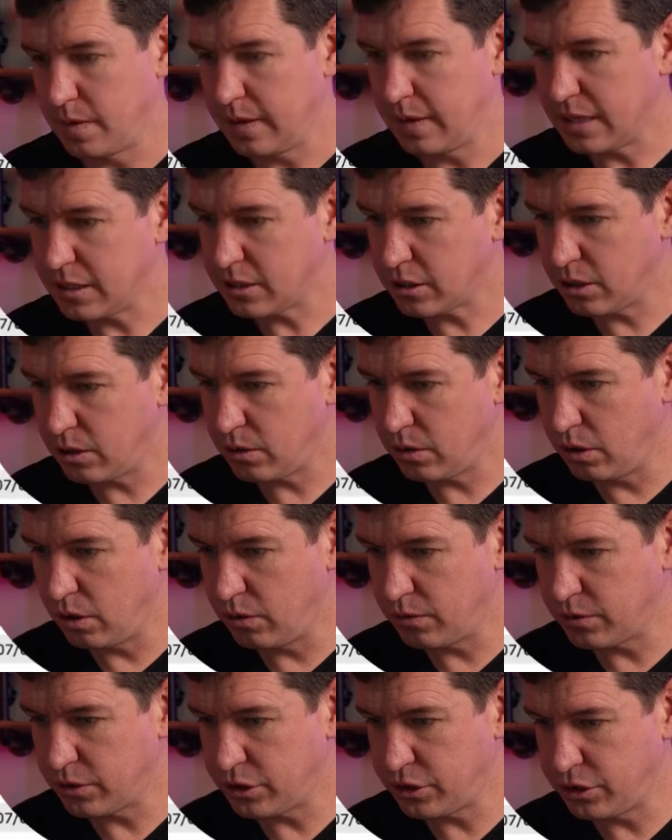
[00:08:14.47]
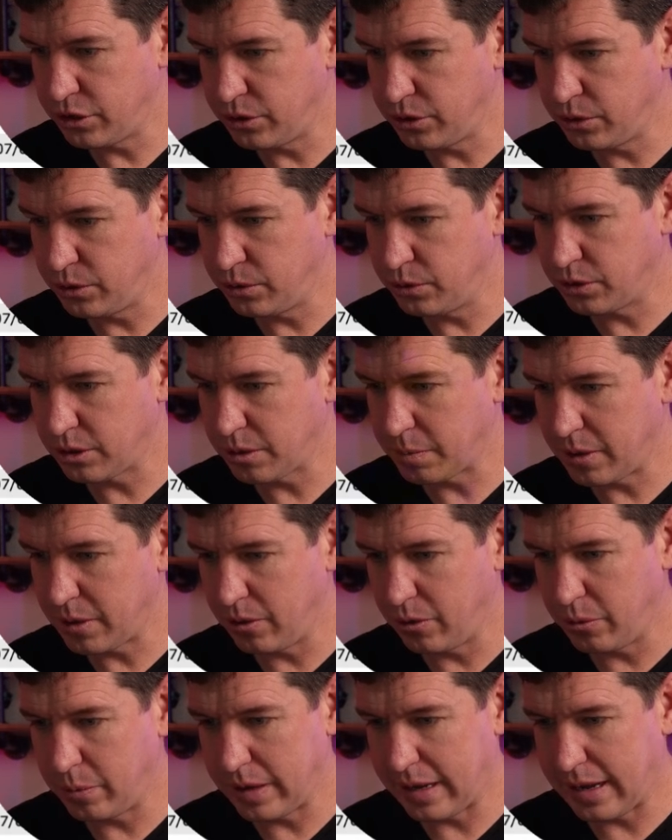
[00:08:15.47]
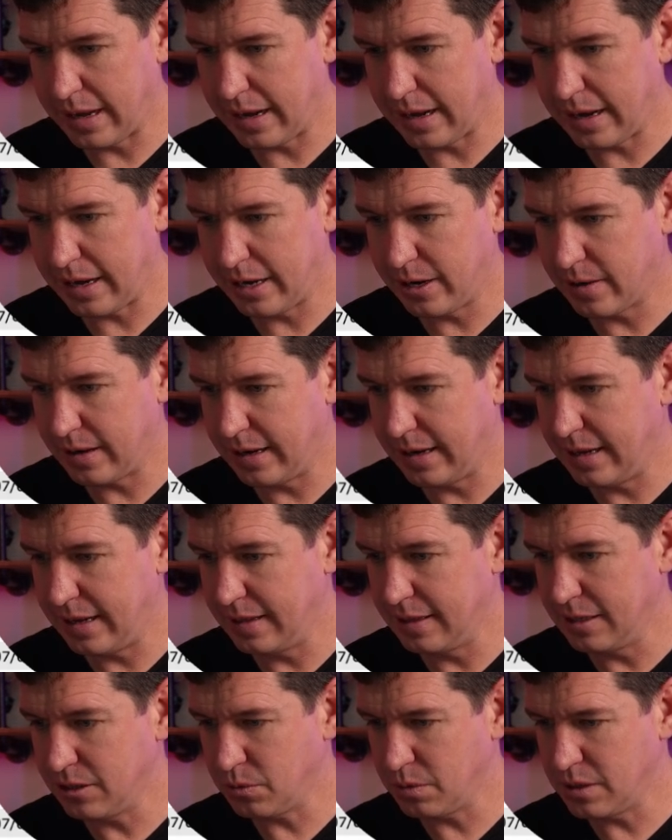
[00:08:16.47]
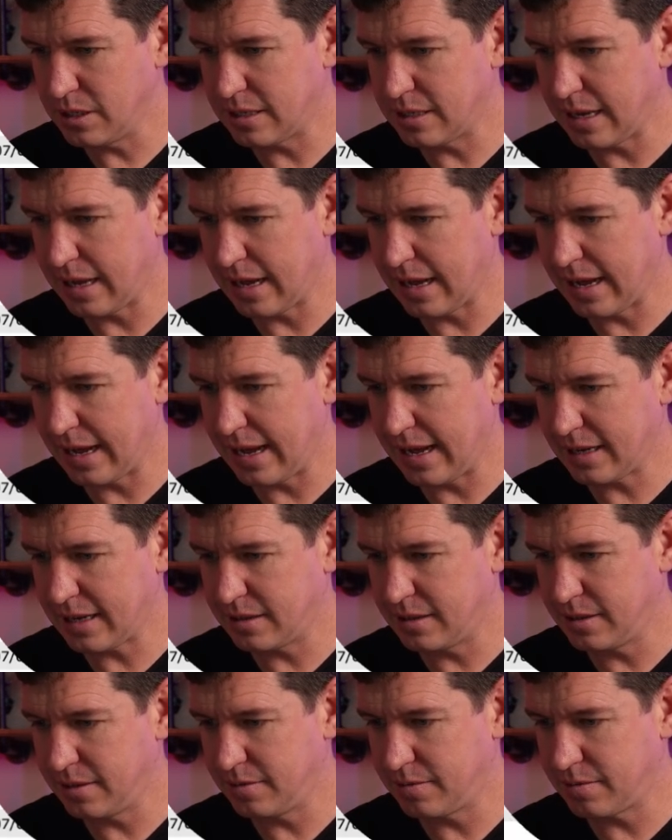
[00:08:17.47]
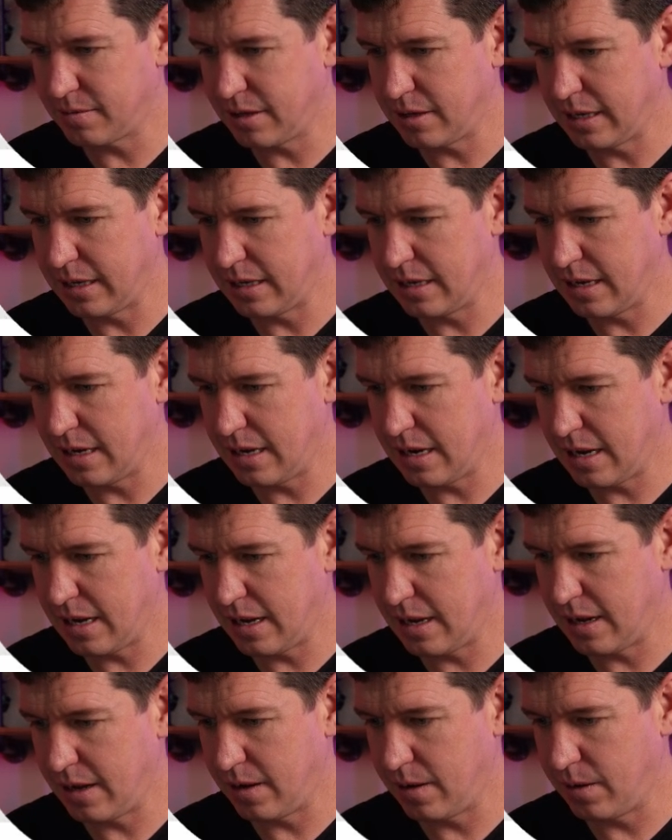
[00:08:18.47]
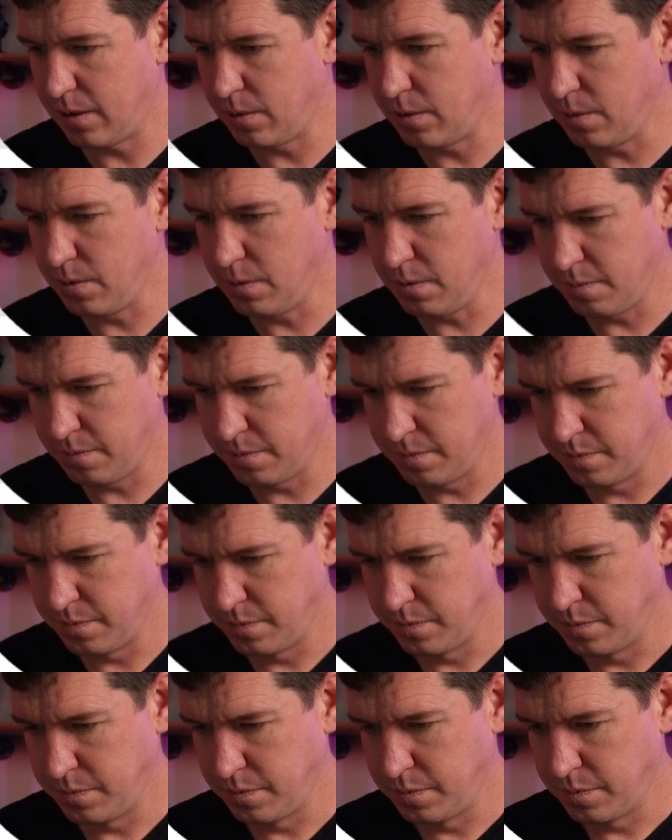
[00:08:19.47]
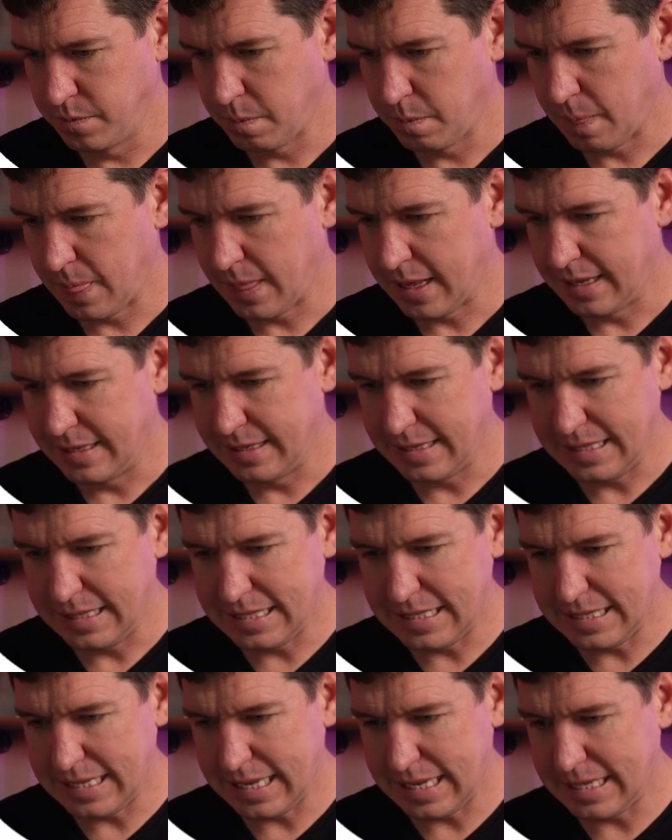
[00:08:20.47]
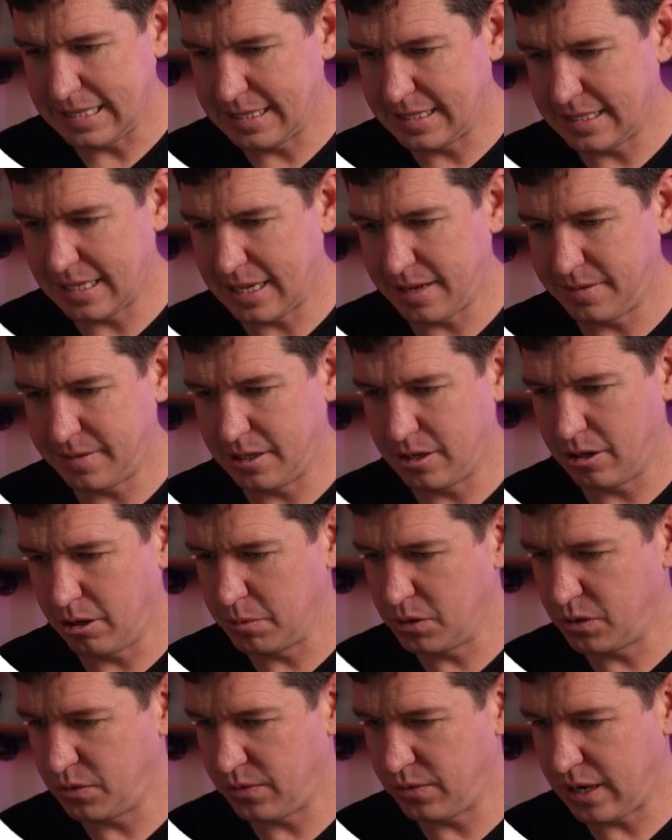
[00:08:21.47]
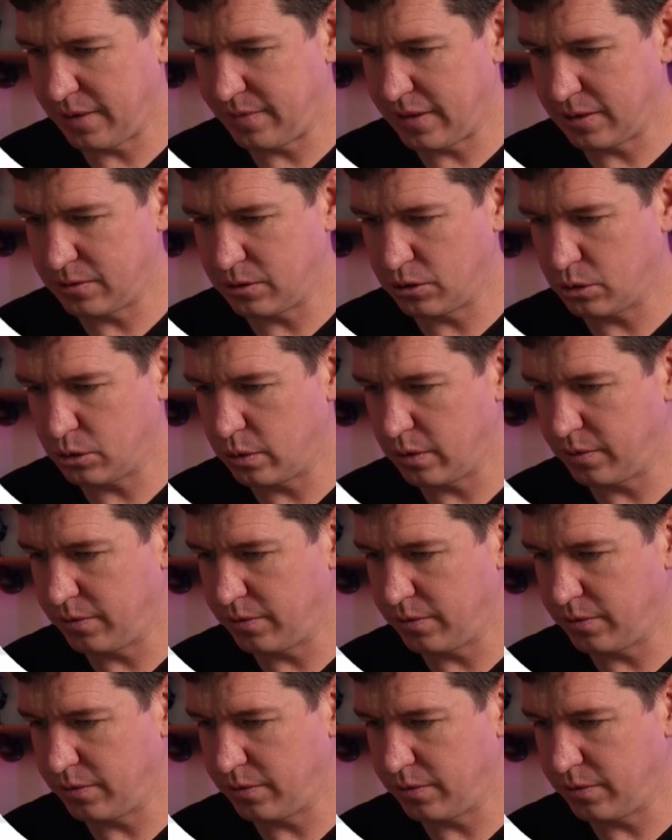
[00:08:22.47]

Let's go over to something a little bit higher end. This one is active right now. 1987, almost 5,000 square